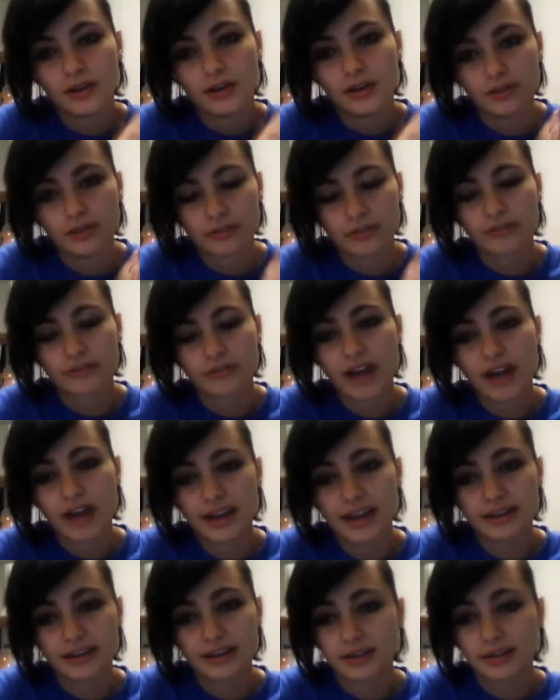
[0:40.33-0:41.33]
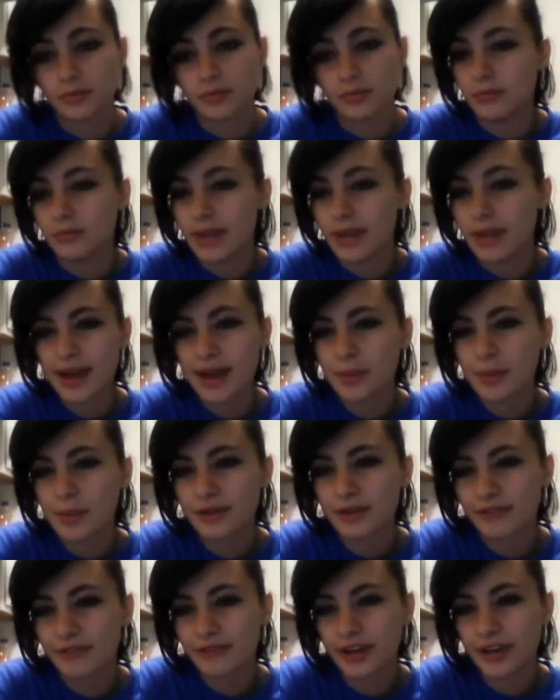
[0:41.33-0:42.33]
your friend may not be
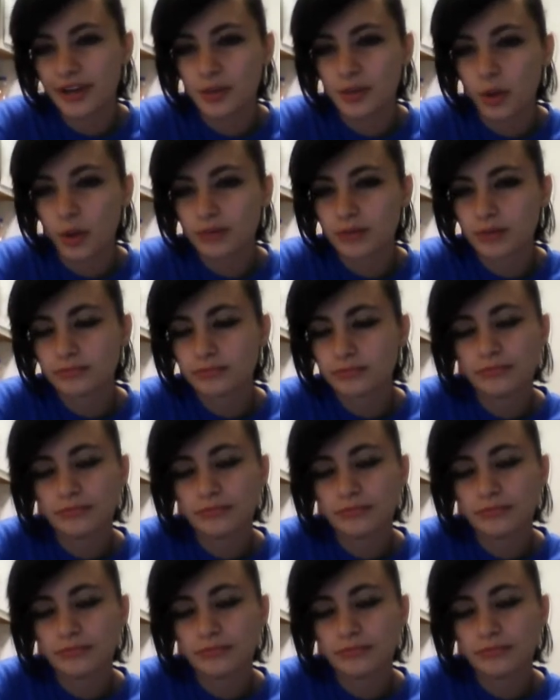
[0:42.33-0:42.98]
your friend anymore.